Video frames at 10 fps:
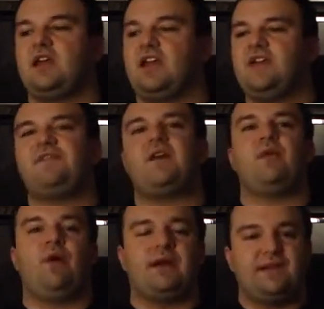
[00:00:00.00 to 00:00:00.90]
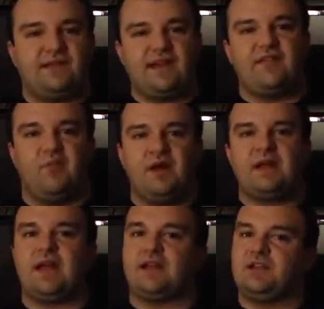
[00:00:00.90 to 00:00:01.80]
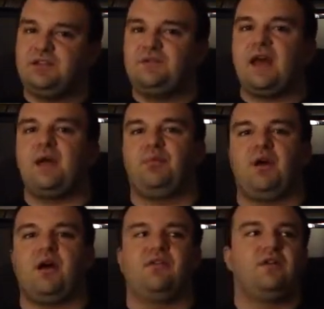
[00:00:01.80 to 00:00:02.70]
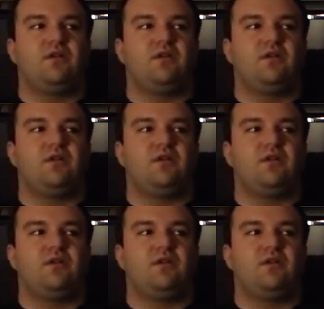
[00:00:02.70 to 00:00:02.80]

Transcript: if I wanted to save money, I could do that, but